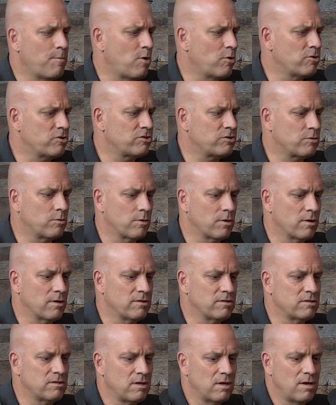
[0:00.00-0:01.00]
Score
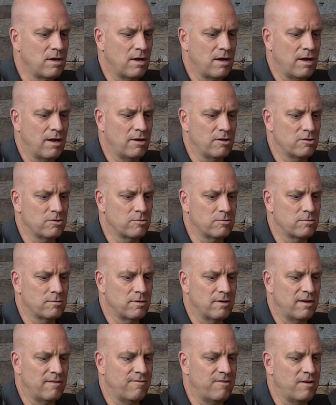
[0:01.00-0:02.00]
is is
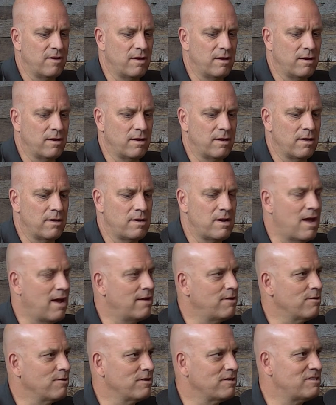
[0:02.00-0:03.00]
if you get a 9
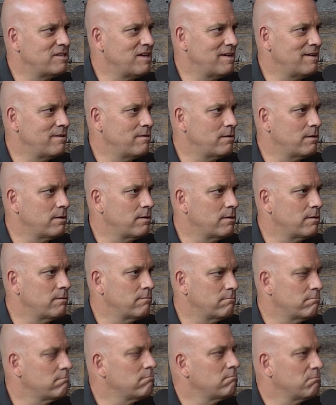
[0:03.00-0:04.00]
or a 10
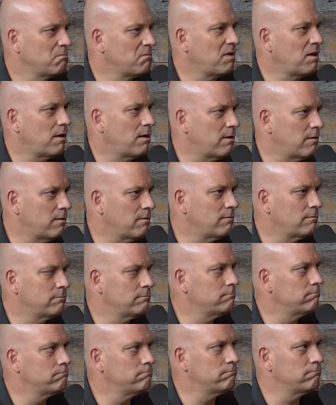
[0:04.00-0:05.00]
on a
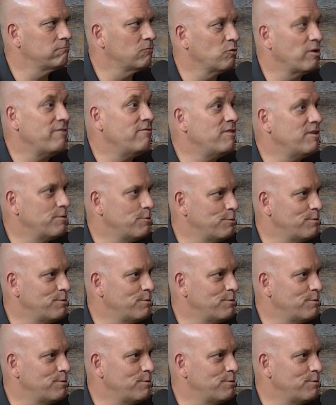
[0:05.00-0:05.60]
review,